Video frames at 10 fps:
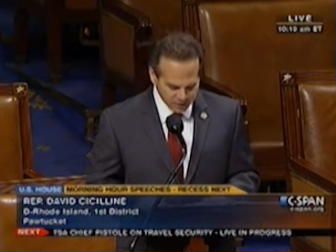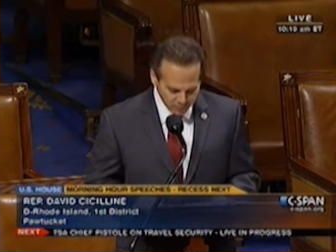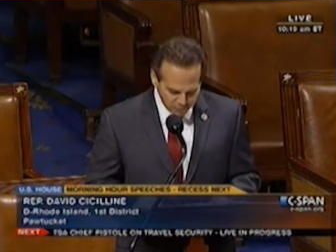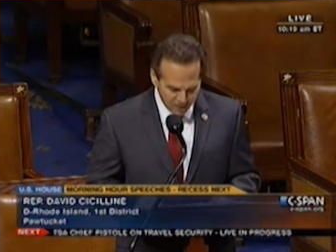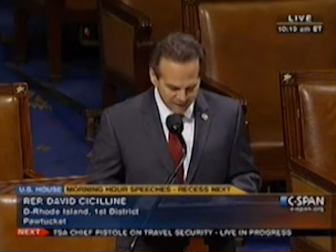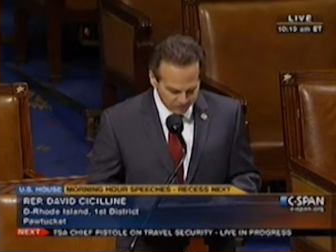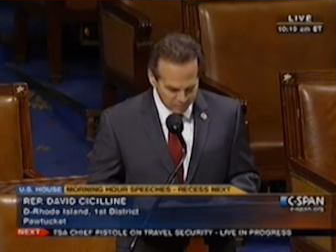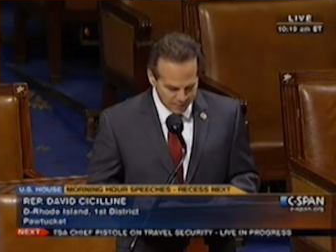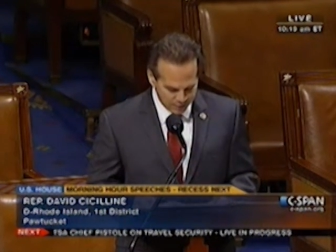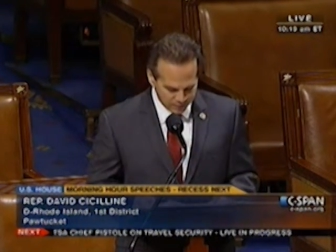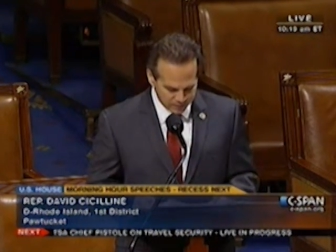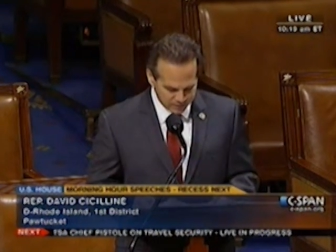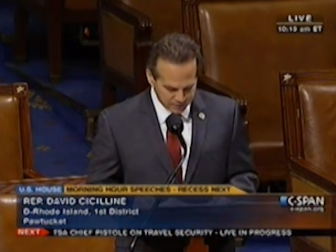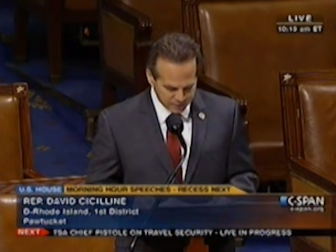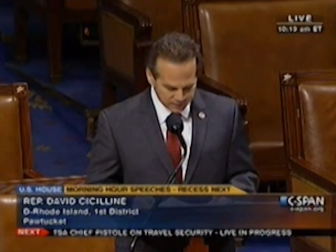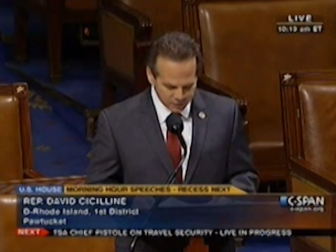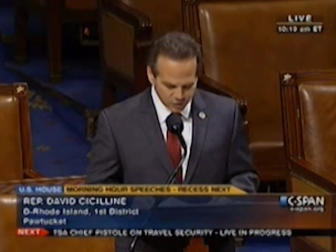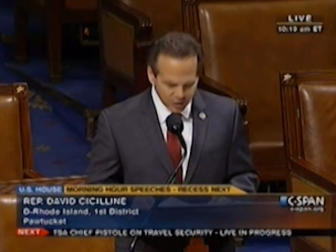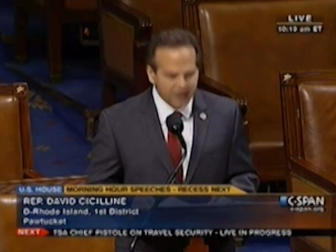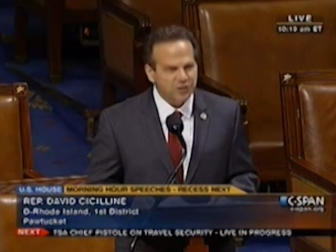The fact of the matter is, the
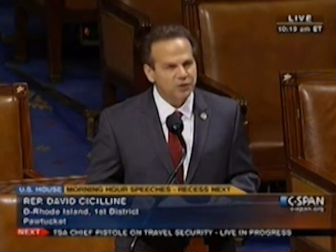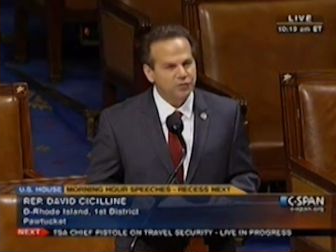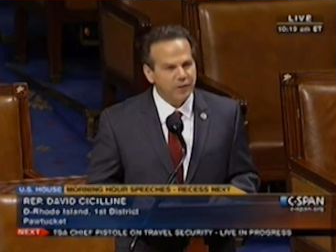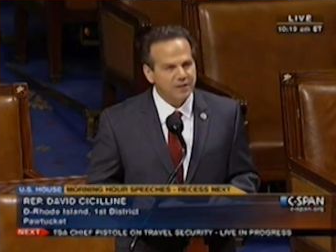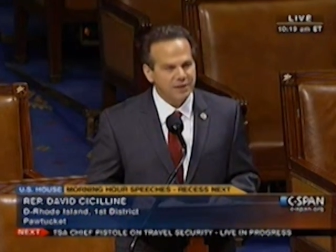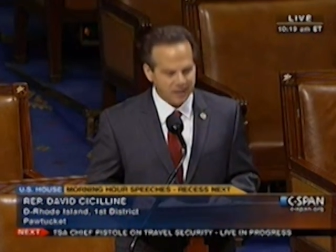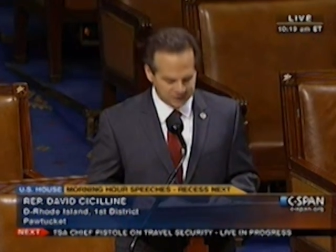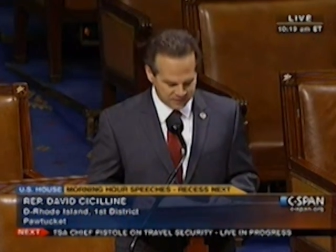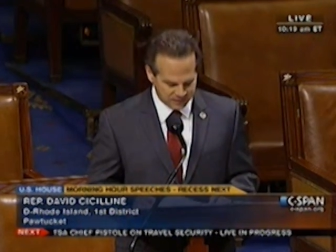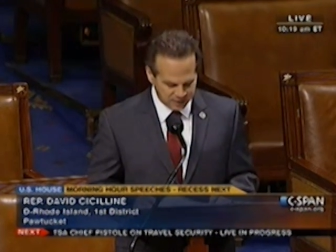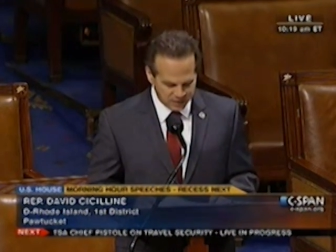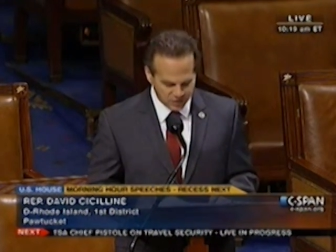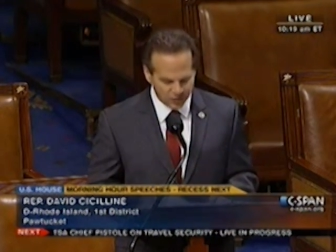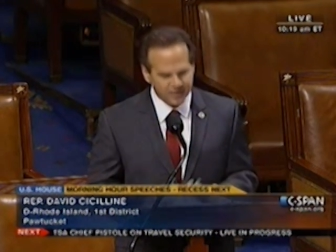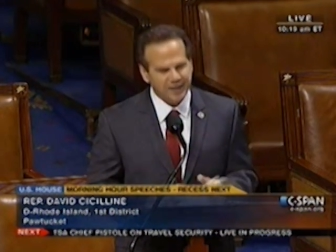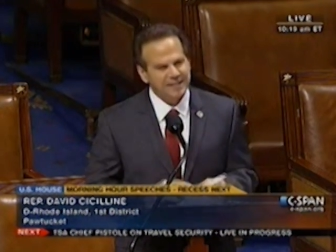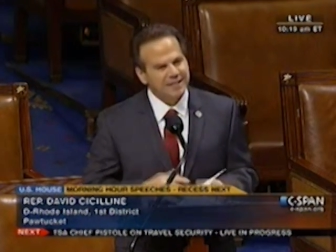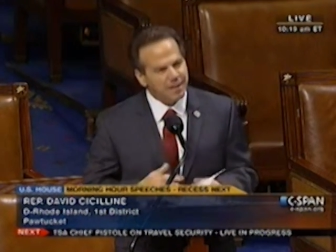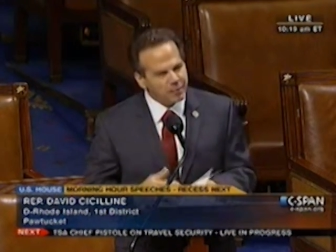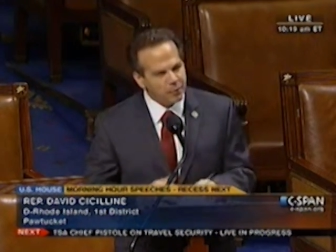challenges facing us as a nation are not
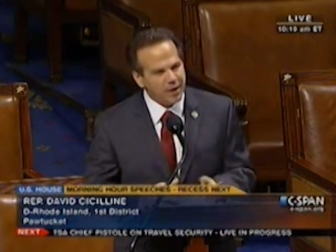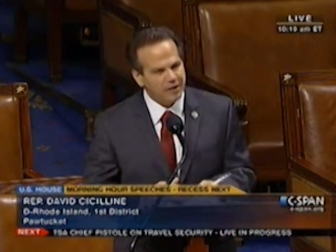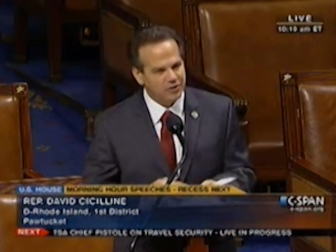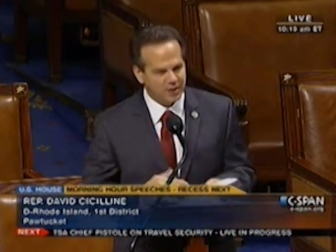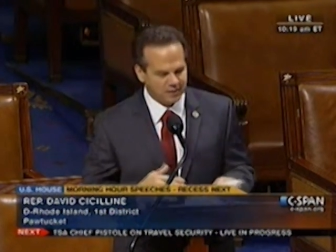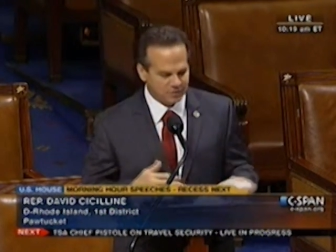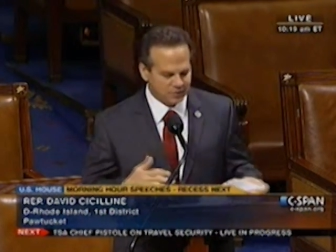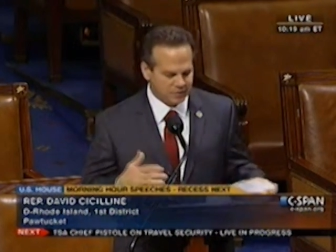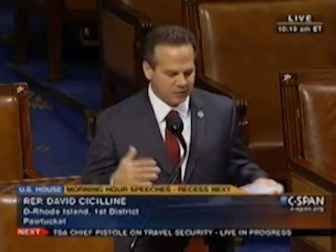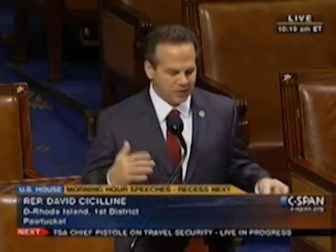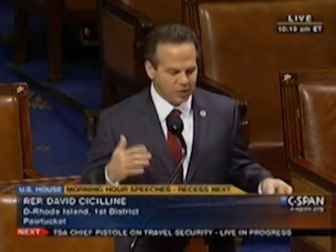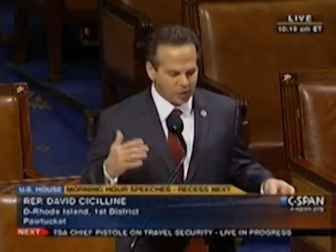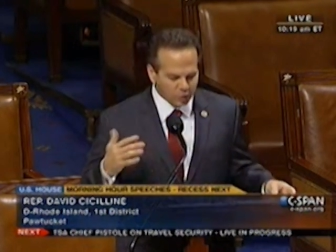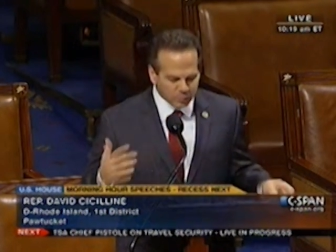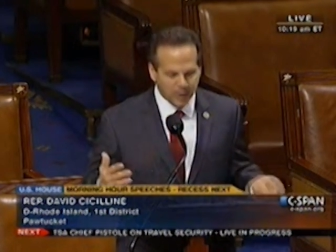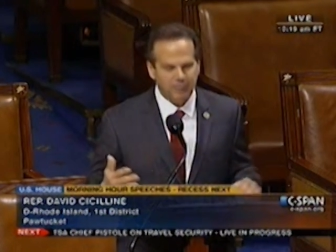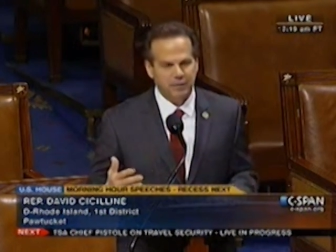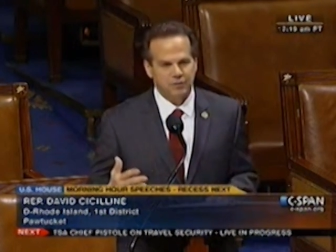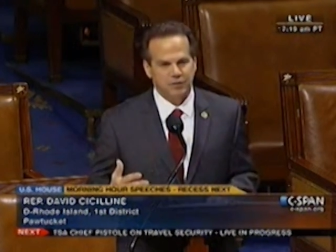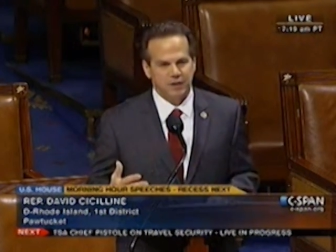Democratic challenges or
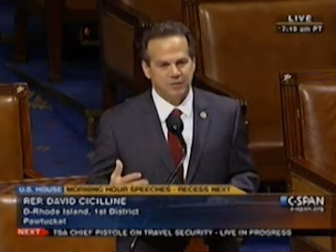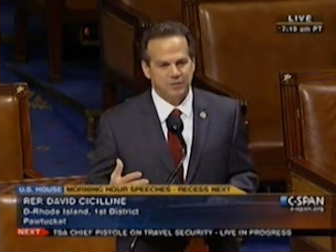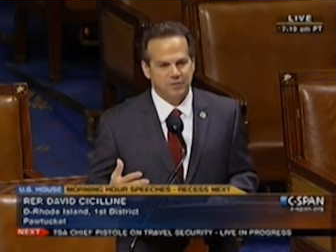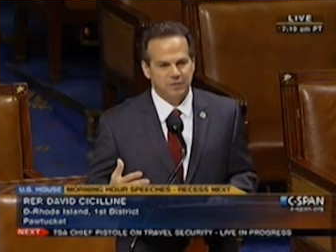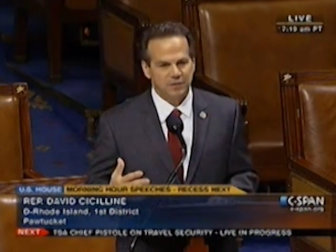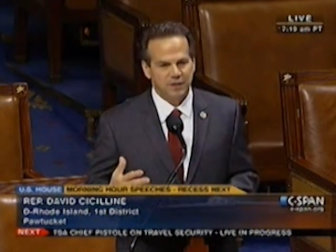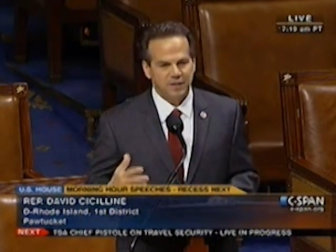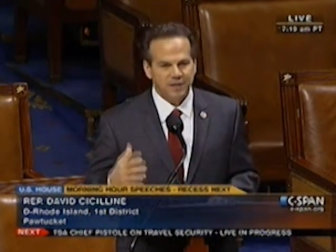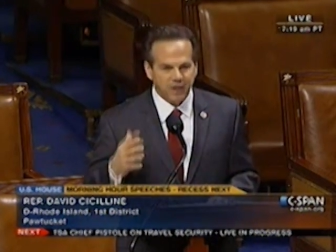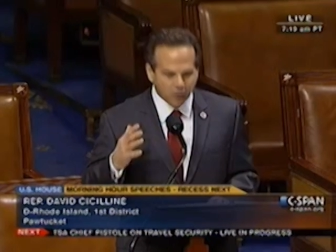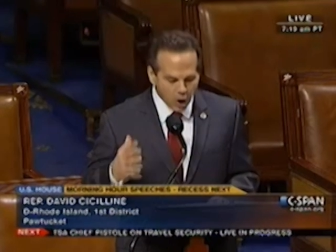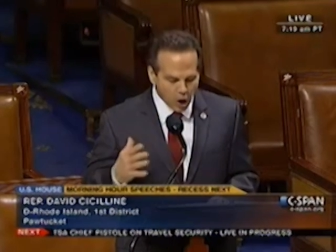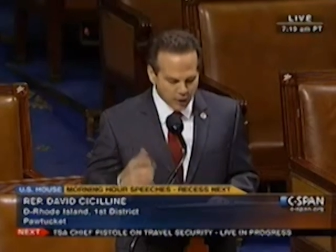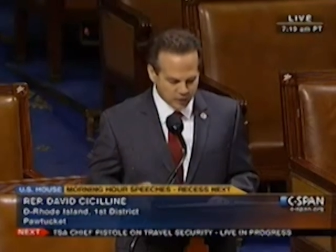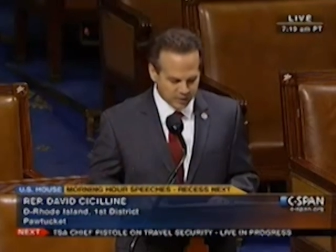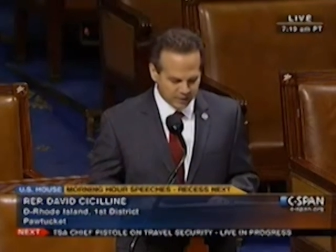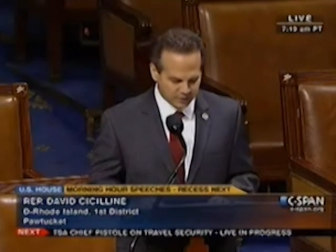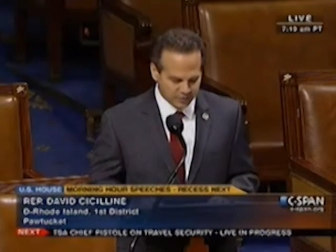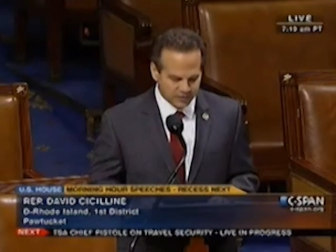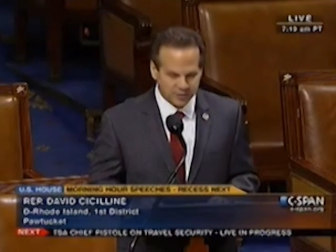Republican challenges. They are our
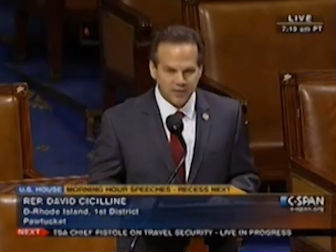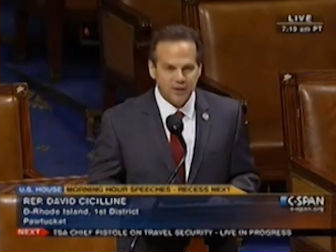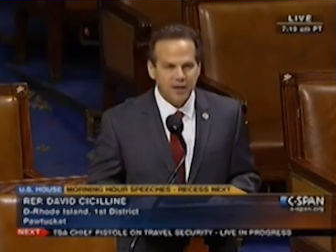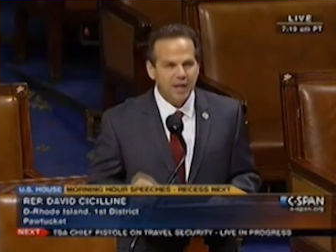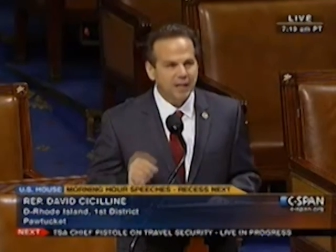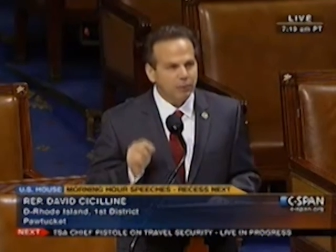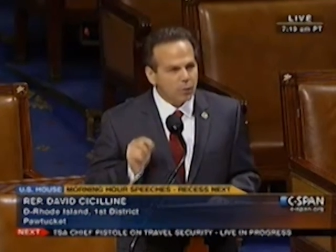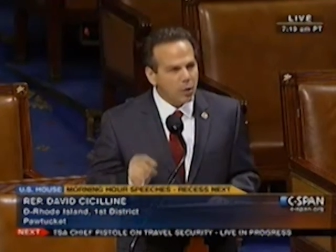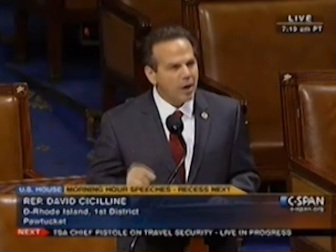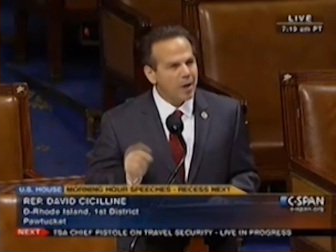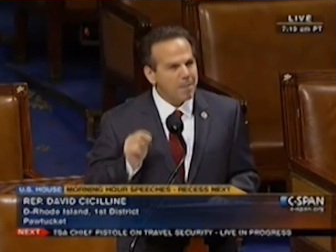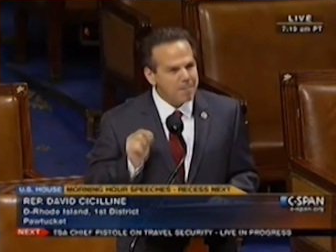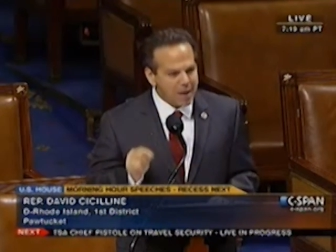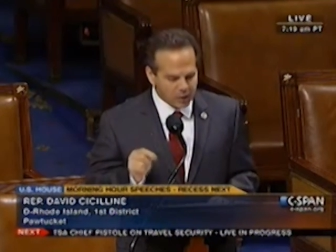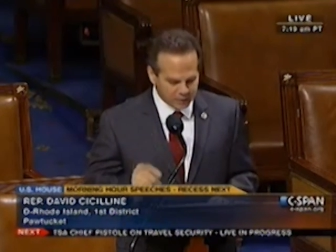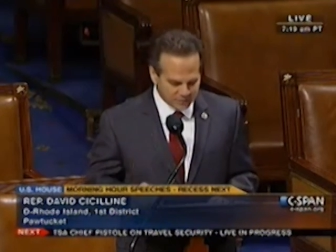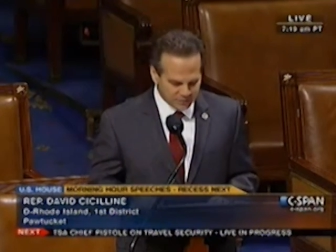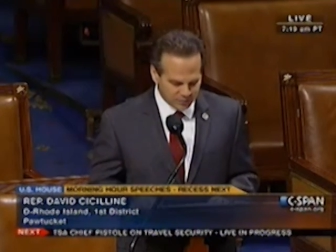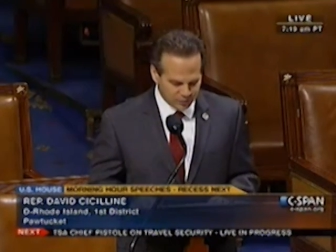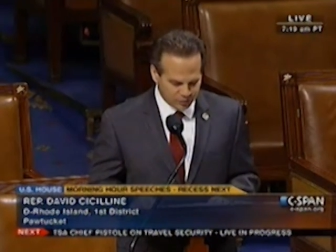challenges, and they require American
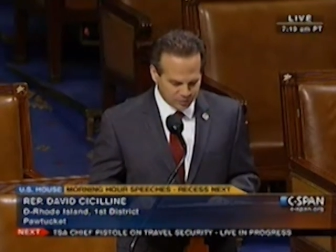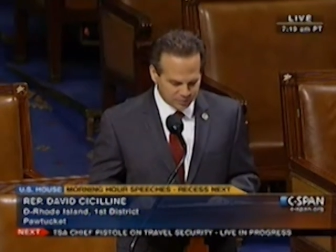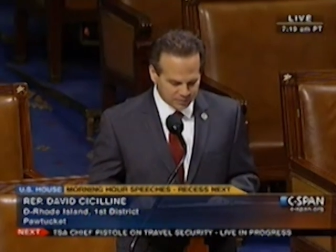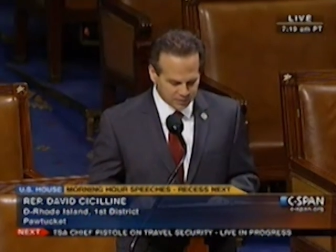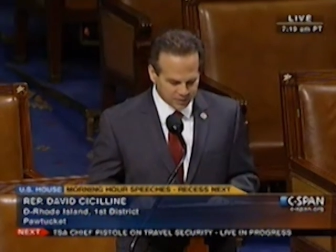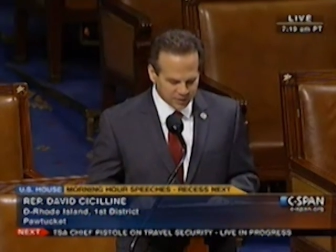solutions.